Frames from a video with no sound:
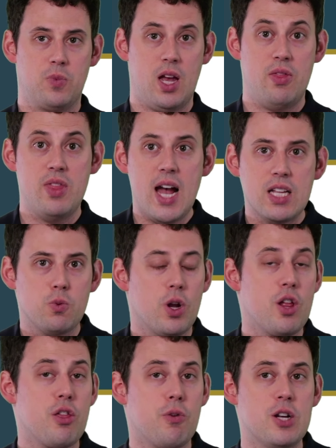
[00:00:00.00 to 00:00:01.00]
And that's
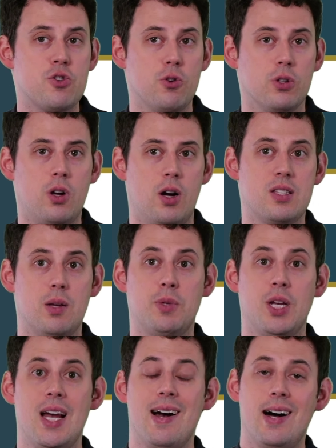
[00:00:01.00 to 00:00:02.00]
what a threshold concept
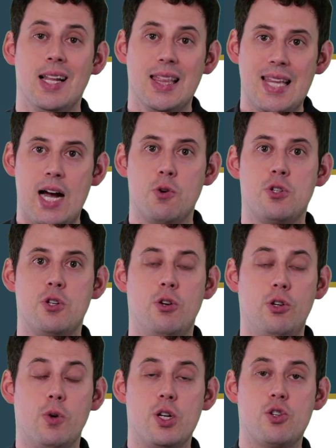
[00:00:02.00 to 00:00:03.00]
allows you to
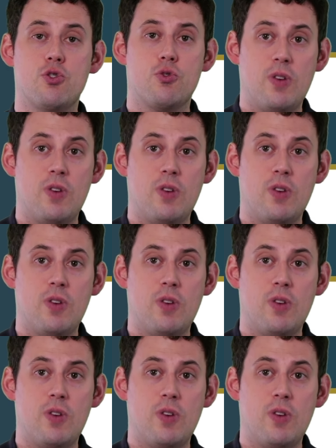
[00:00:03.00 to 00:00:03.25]
do.